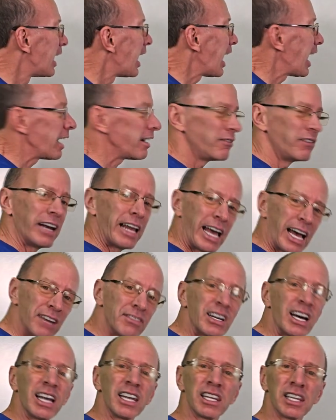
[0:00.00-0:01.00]
I would
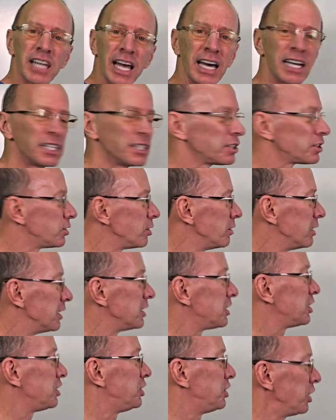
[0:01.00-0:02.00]
have a lot of
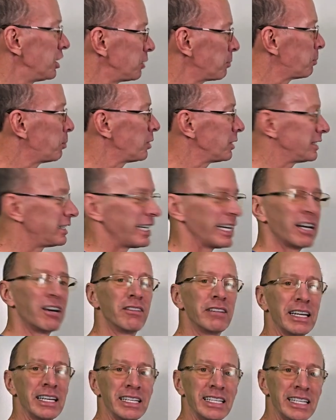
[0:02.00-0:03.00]
students just put
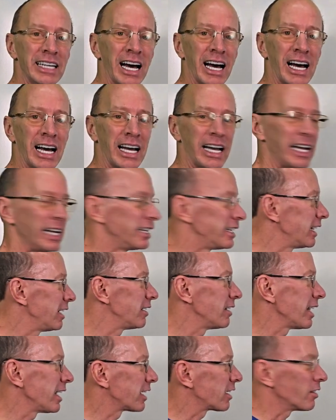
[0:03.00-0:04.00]
down 9. They
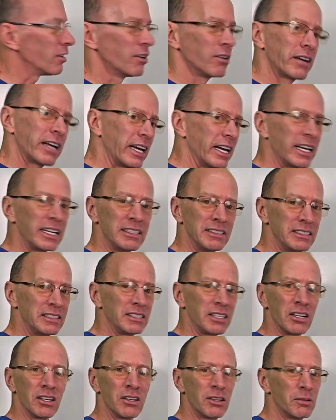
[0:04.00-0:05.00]
like, okay,
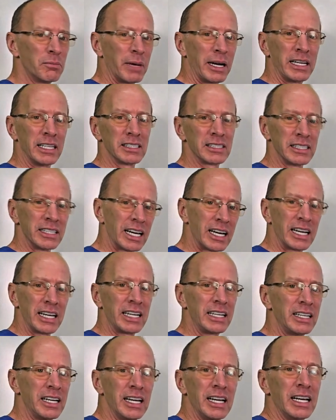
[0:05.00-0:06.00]
0 minus
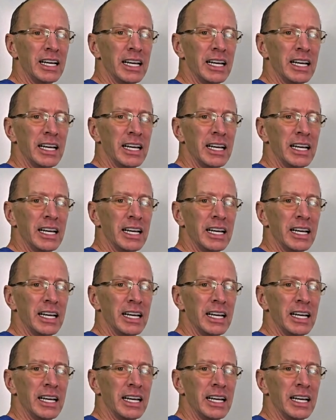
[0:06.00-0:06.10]
9.